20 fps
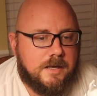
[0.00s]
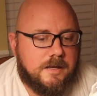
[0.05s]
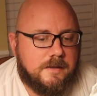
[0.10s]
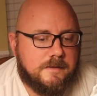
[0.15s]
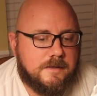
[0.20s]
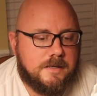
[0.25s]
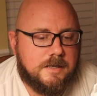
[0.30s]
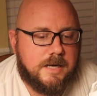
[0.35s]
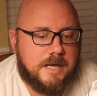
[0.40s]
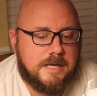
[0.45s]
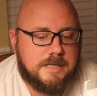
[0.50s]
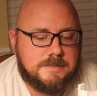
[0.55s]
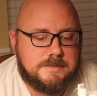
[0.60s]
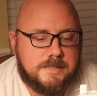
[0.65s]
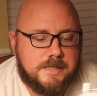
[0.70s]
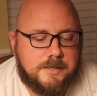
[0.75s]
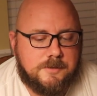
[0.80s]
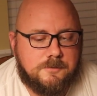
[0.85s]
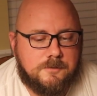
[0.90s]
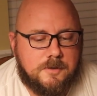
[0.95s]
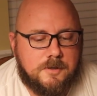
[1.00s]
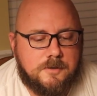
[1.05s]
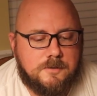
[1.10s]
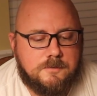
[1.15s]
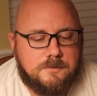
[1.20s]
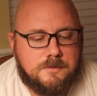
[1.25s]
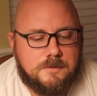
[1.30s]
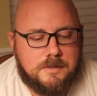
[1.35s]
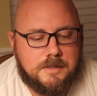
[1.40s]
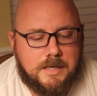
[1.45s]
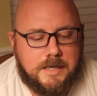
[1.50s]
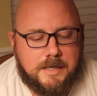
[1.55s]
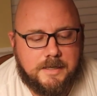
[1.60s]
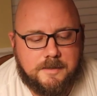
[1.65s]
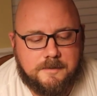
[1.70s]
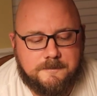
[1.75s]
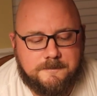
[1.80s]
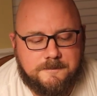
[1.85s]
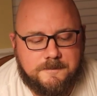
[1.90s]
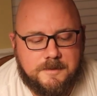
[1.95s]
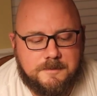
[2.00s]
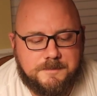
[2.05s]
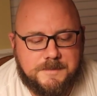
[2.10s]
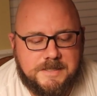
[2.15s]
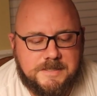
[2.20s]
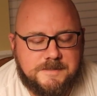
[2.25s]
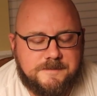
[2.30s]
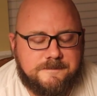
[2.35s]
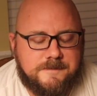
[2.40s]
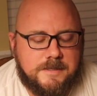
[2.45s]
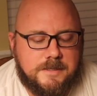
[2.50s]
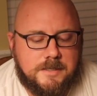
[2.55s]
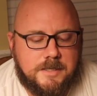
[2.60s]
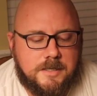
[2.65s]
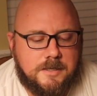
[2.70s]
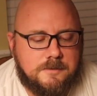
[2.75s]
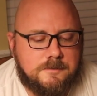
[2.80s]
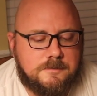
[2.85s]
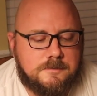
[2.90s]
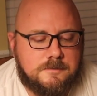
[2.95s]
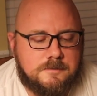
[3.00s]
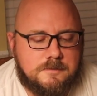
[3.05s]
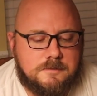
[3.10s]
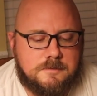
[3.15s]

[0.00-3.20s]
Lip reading: And then as they grow, I can flip these feet down